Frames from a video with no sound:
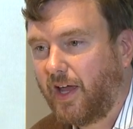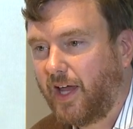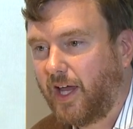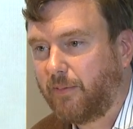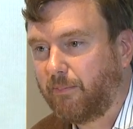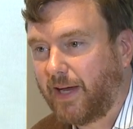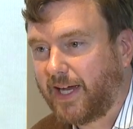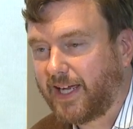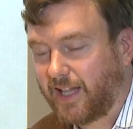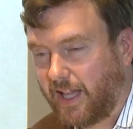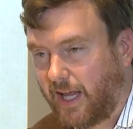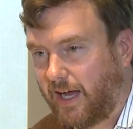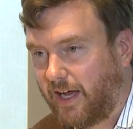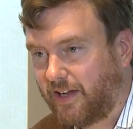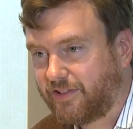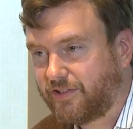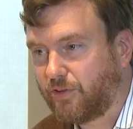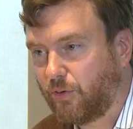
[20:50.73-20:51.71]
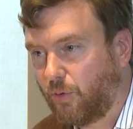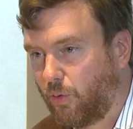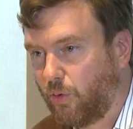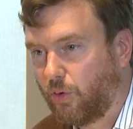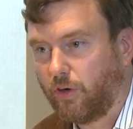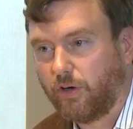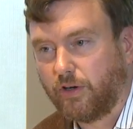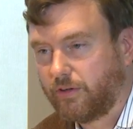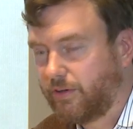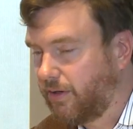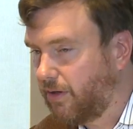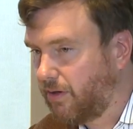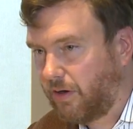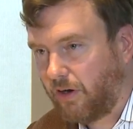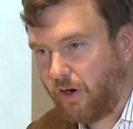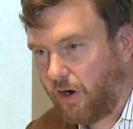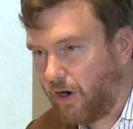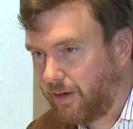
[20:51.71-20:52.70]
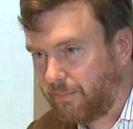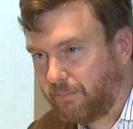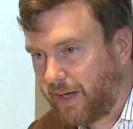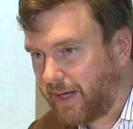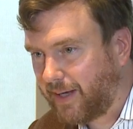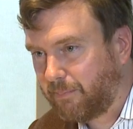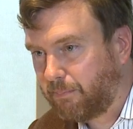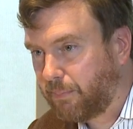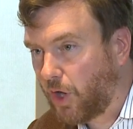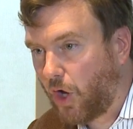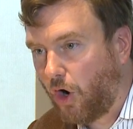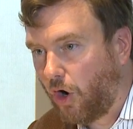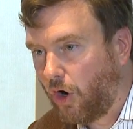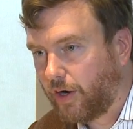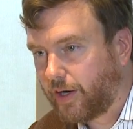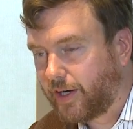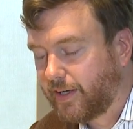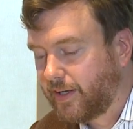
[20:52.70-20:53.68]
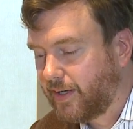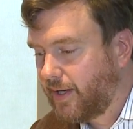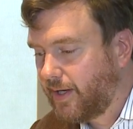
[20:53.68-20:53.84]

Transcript: in my class or on my blog,